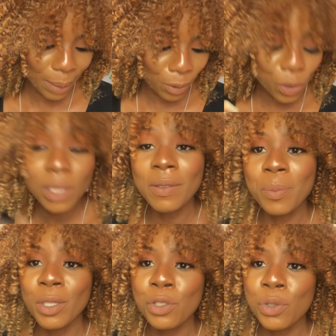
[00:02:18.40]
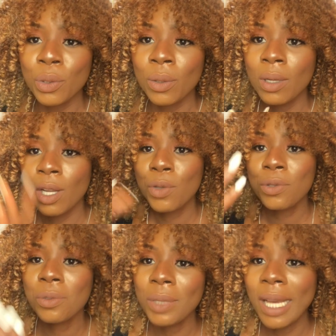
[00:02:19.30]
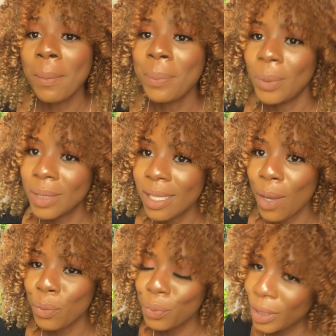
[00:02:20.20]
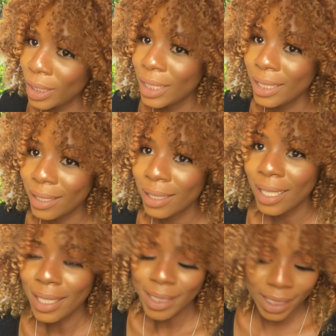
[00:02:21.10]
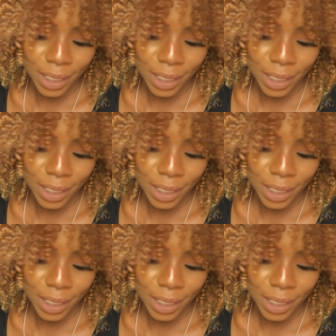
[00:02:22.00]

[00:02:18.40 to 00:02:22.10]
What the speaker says: I'm going to leave a picture so we can both read the